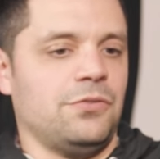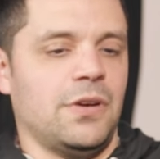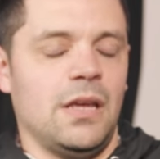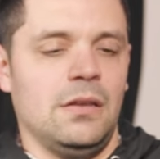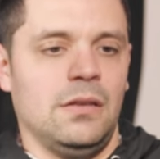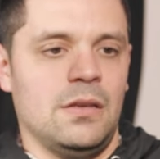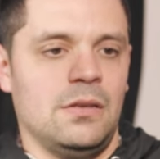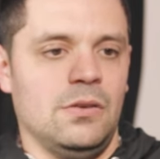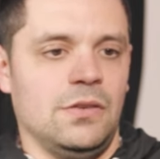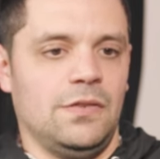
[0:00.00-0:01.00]
right? Like
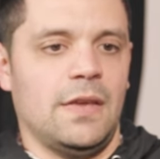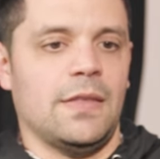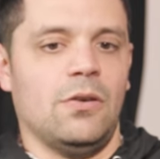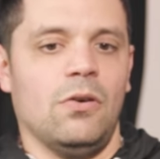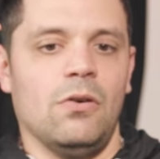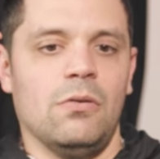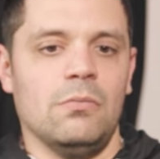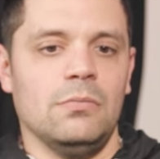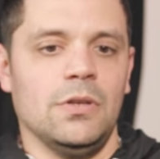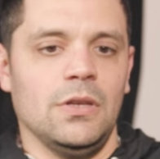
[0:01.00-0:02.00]
you could take that home,